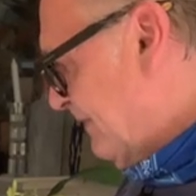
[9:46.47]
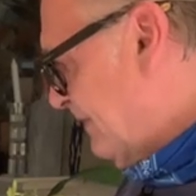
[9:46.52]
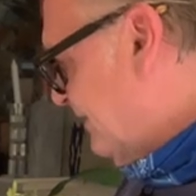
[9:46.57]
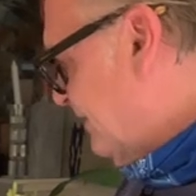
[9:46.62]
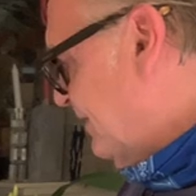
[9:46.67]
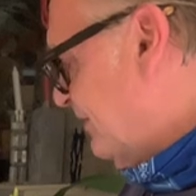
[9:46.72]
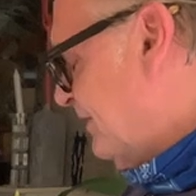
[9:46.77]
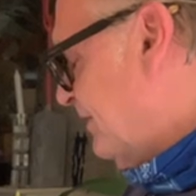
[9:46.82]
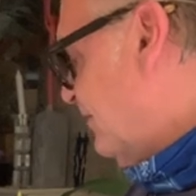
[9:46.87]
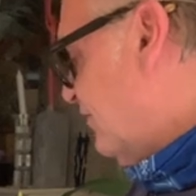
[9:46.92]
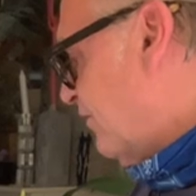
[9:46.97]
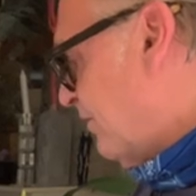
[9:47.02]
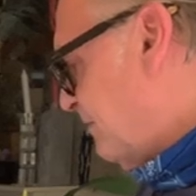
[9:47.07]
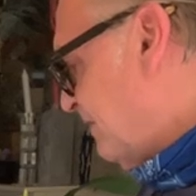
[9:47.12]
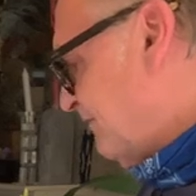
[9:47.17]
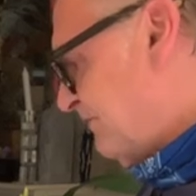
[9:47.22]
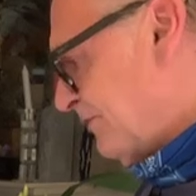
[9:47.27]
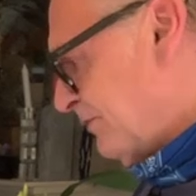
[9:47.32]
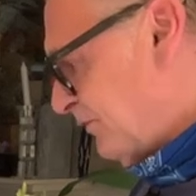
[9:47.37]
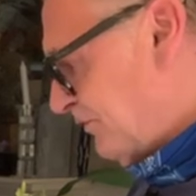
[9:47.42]
You know, I'm
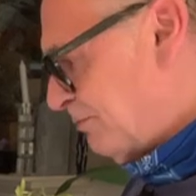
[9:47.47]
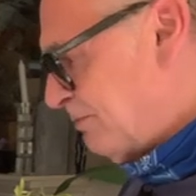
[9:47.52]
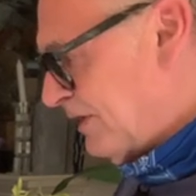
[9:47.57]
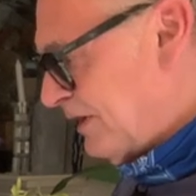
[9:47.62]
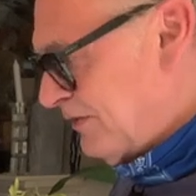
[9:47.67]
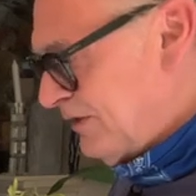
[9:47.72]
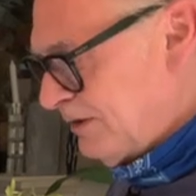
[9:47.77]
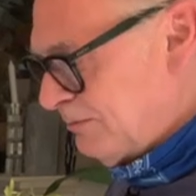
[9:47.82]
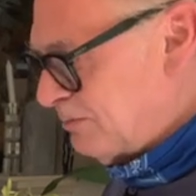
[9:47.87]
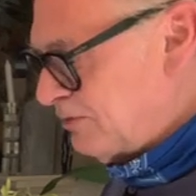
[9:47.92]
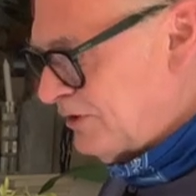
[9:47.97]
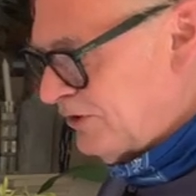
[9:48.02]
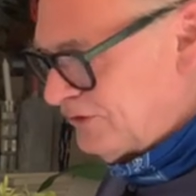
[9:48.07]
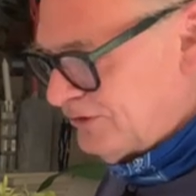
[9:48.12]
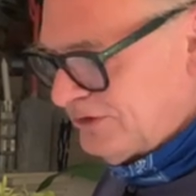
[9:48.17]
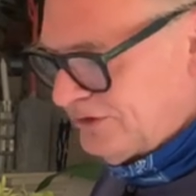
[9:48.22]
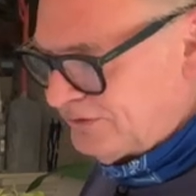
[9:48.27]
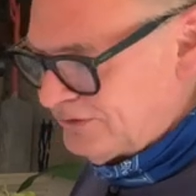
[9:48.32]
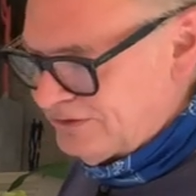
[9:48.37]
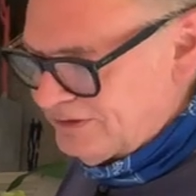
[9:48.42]
influenced by the
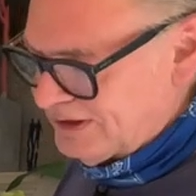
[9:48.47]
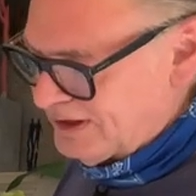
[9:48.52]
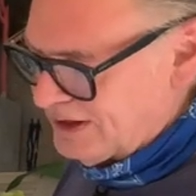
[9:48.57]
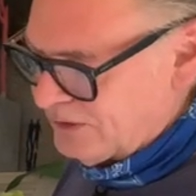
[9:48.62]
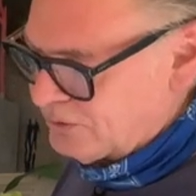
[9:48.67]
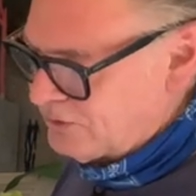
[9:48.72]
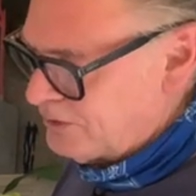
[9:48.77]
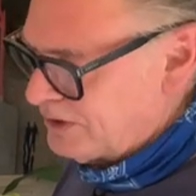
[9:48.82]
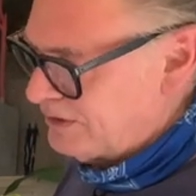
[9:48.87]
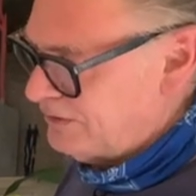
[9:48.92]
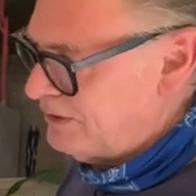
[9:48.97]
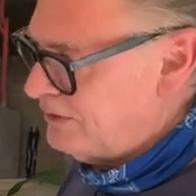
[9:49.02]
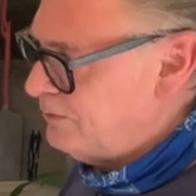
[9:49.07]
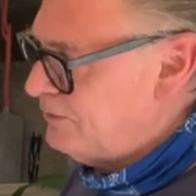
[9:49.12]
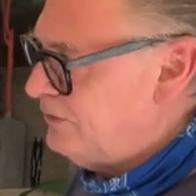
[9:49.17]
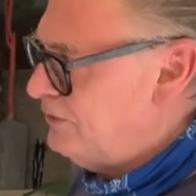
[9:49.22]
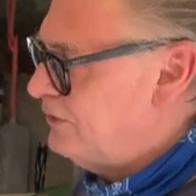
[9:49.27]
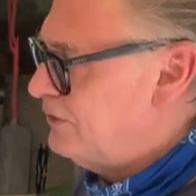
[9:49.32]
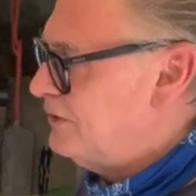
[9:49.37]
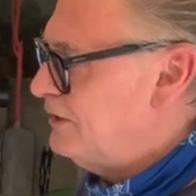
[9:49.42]
Impressionists, how quick they
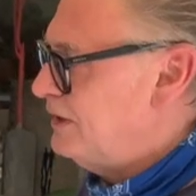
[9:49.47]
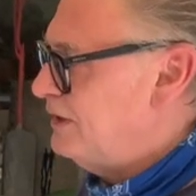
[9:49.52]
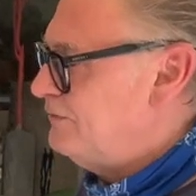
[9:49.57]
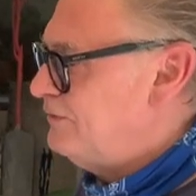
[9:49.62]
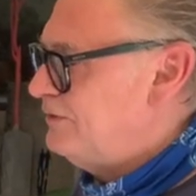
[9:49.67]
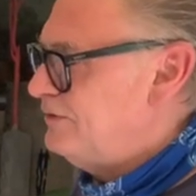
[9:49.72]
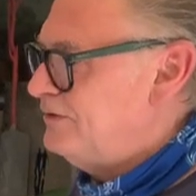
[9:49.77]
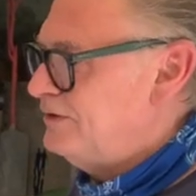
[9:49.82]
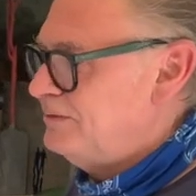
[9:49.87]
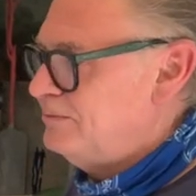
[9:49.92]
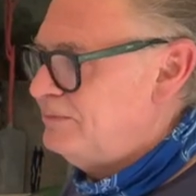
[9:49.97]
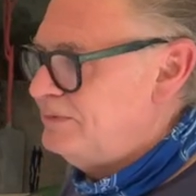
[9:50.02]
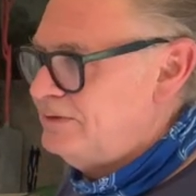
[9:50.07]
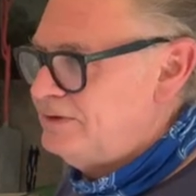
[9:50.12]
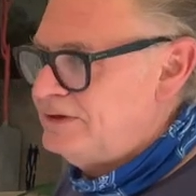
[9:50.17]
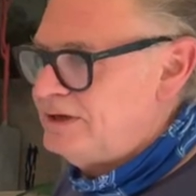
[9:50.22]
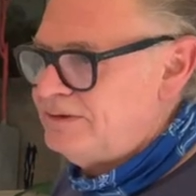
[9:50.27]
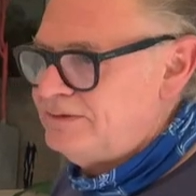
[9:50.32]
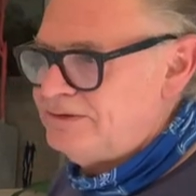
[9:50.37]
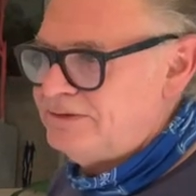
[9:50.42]
work and everything.
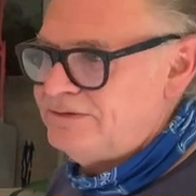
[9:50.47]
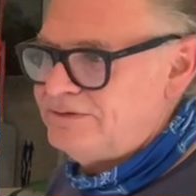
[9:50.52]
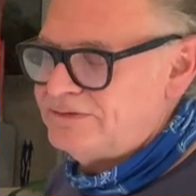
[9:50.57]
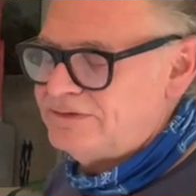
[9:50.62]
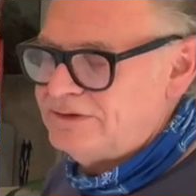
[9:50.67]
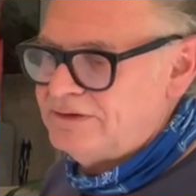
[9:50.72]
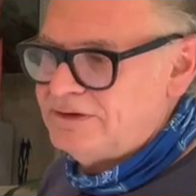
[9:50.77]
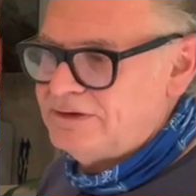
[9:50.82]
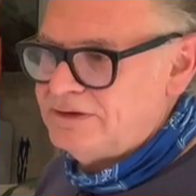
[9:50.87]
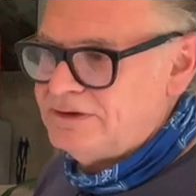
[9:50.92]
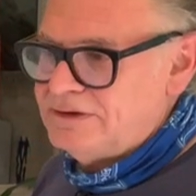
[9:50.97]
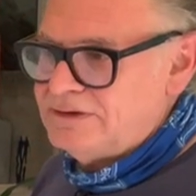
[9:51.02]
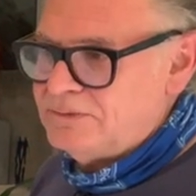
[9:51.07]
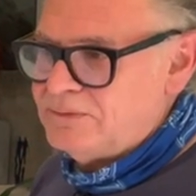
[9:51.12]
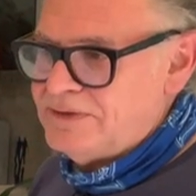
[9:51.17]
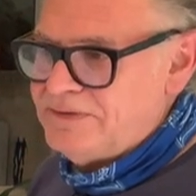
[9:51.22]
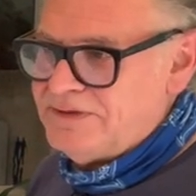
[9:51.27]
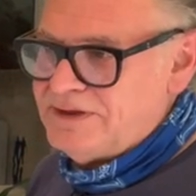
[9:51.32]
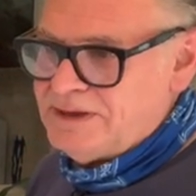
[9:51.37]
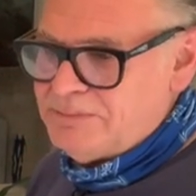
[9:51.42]
And
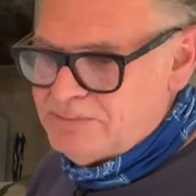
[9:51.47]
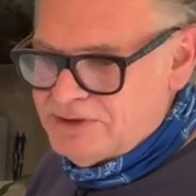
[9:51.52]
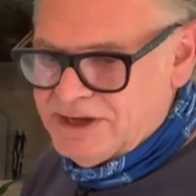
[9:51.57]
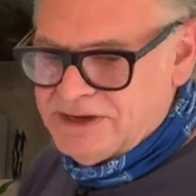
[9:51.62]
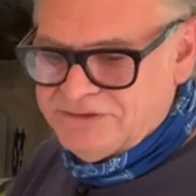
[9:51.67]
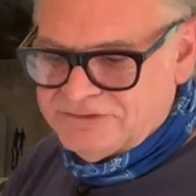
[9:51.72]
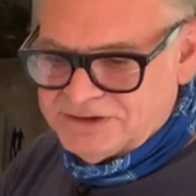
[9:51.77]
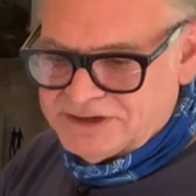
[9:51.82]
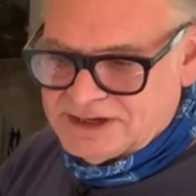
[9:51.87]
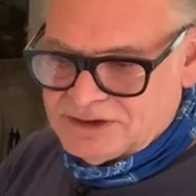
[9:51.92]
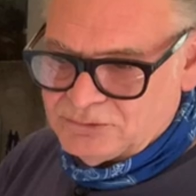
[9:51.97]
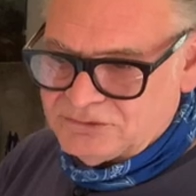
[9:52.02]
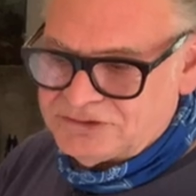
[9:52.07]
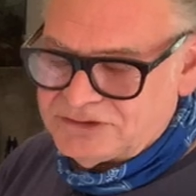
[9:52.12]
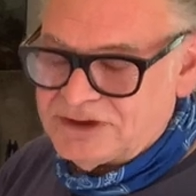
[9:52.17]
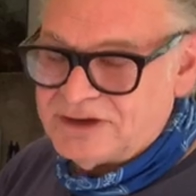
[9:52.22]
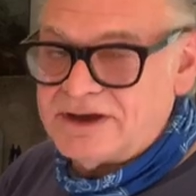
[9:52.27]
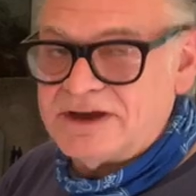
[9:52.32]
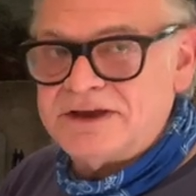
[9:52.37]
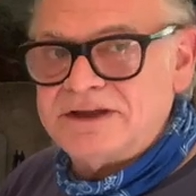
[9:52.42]
when they painted
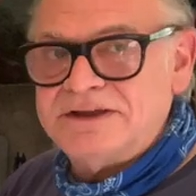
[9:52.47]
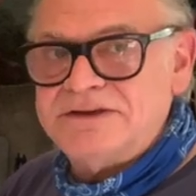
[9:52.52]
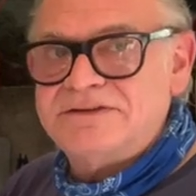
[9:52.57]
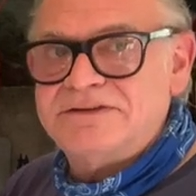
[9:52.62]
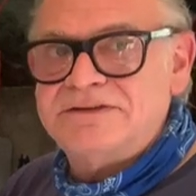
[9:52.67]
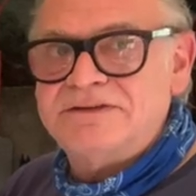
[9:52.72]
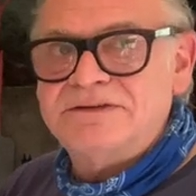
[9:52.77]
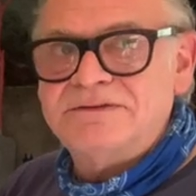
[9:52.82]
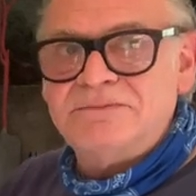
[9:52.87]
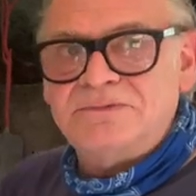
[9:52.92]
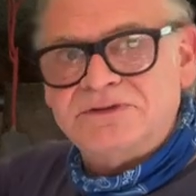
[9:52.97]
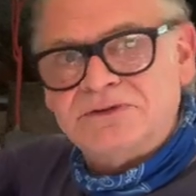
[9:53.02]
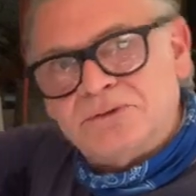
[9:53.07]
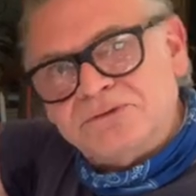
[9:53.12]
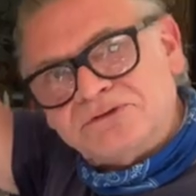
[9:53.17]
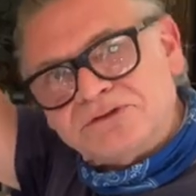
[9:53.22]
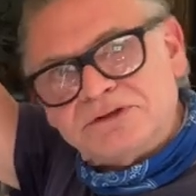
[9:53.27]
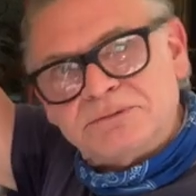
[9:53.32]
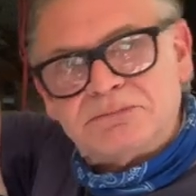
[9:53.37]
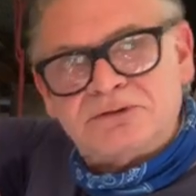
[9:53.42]
outside
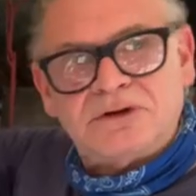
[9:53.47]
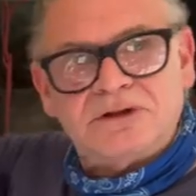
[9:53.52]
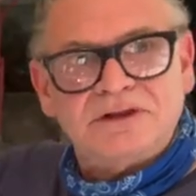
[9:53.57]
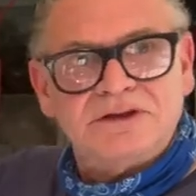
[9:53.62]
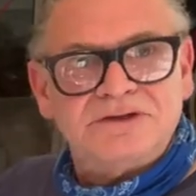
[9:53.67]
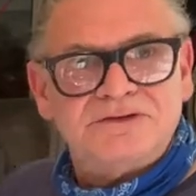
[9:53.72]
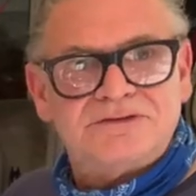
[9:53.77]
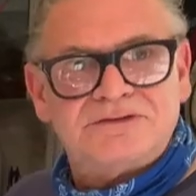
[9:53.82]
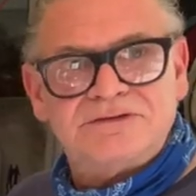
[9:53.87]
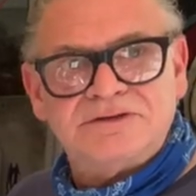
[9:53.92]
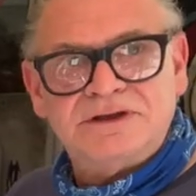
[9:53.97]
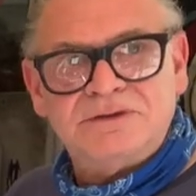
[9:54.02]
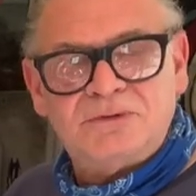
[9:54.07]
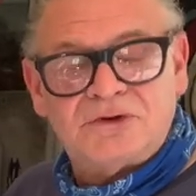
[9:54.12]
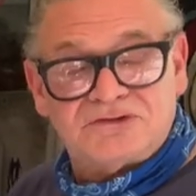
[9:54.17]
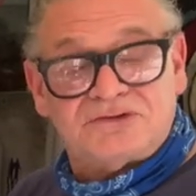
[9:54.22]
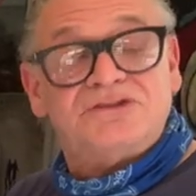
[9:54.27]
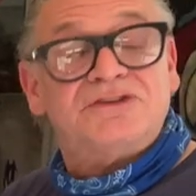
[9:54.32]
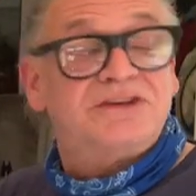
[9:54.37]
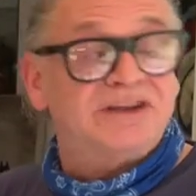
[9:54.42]
under the brollies, it
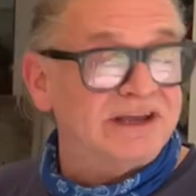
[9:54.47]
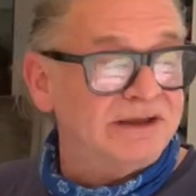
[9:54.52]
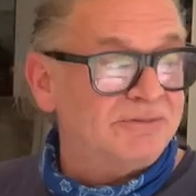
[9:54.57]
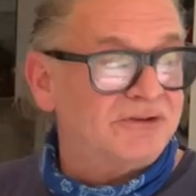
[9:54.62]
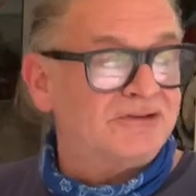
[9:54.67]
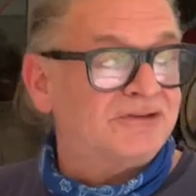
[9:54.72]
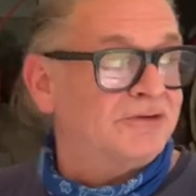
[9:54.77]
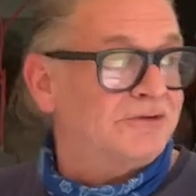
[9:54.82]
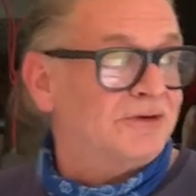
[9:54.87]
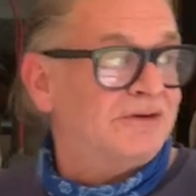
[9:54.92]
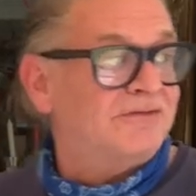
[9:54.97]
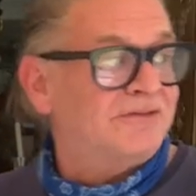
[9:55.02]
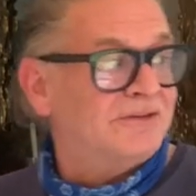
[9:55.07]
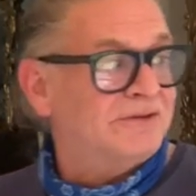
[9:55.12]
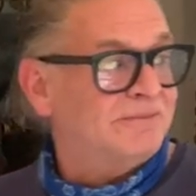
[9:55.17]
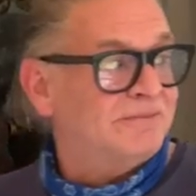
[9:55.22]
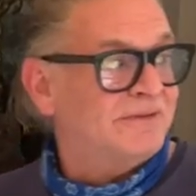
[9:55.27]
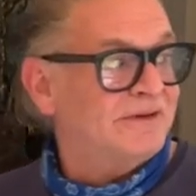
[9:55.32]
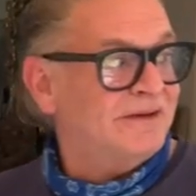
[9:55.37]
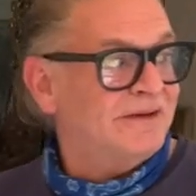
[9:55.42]
wasn't to keep the sun off
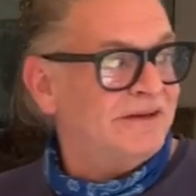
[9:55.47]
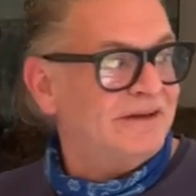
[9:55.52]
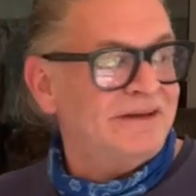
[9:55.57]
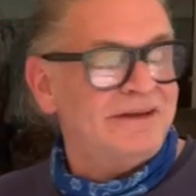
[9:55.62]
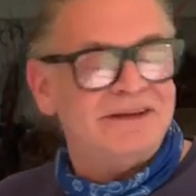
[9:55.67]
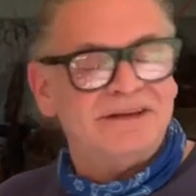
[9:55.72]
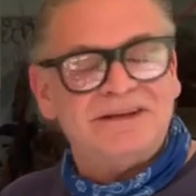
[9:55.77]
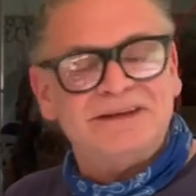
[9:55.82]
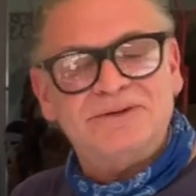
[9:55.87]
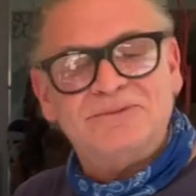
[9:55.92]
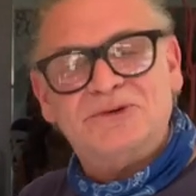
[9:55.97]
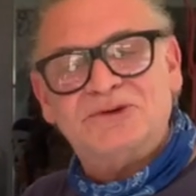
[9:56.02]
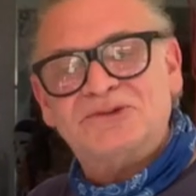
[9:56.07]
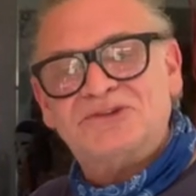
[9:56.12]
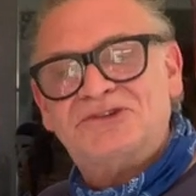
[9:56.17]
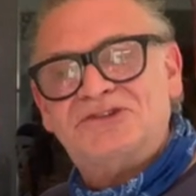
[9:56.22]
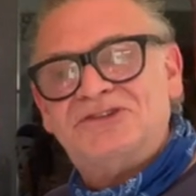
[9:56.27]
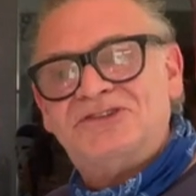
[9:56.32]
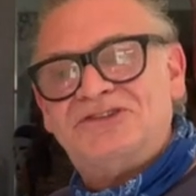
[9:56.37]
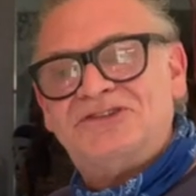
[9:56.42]
them. It
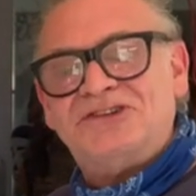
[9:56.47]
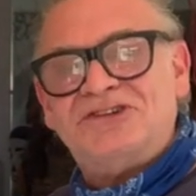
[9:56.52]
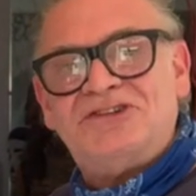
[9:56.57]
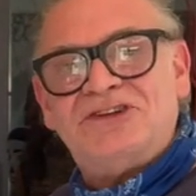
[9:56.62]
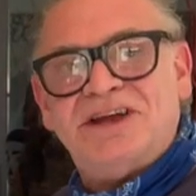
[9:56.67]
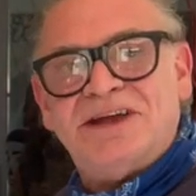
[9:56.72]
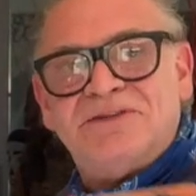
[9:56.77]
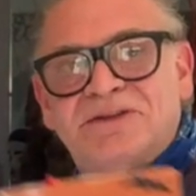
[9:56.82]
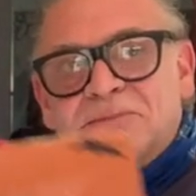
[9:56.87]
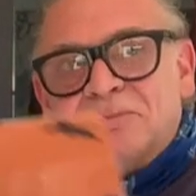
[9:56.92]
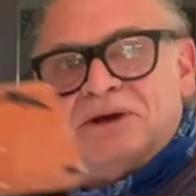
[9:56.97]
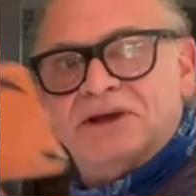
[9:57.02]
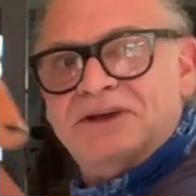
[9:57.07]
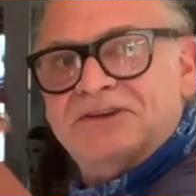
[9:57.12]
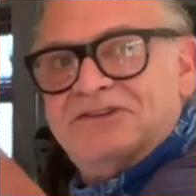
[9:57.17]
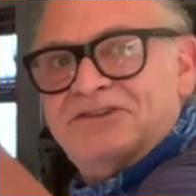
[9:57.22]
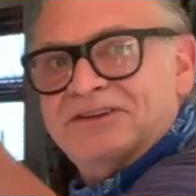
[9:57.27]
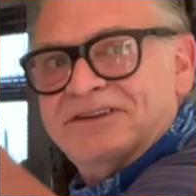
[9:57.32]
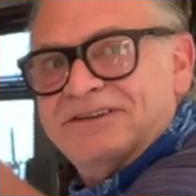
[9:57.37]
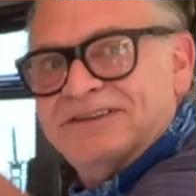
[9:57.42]
was to shade the
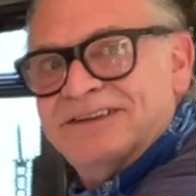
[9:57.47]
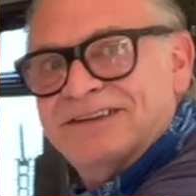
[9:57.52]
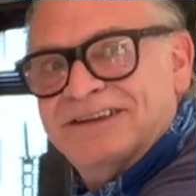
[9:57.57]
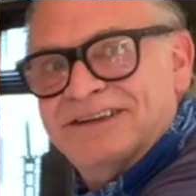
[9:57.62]
painting.